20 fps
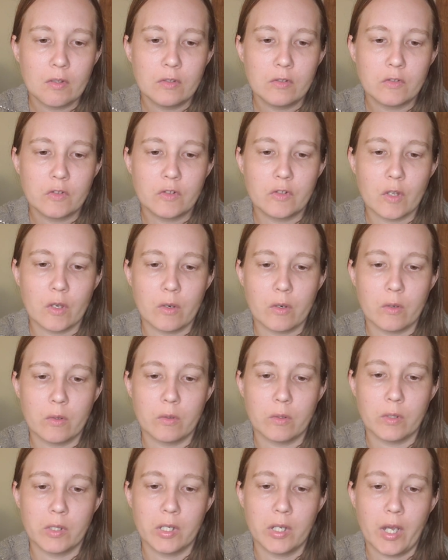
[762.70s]

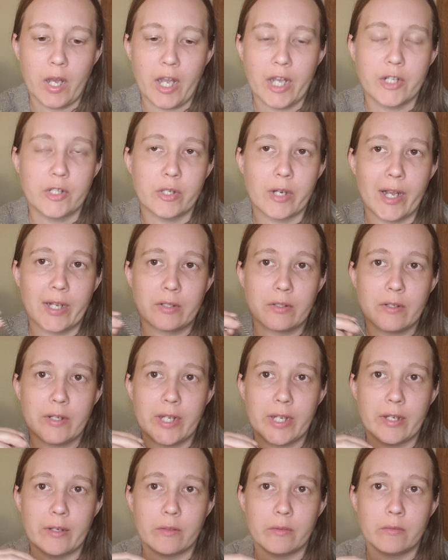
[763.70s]
So I tracked her
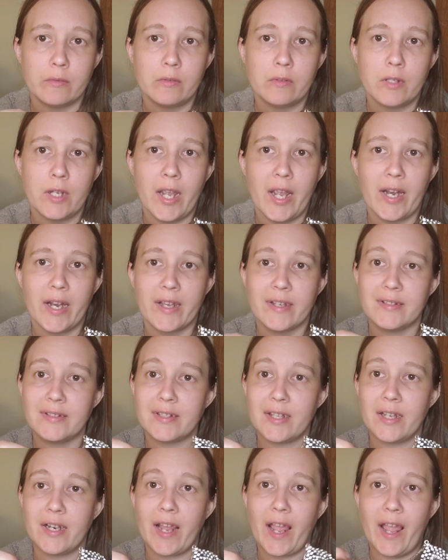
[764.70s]
down and I
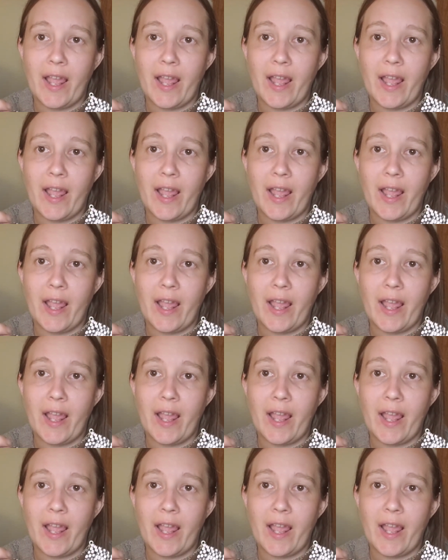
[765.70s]
said,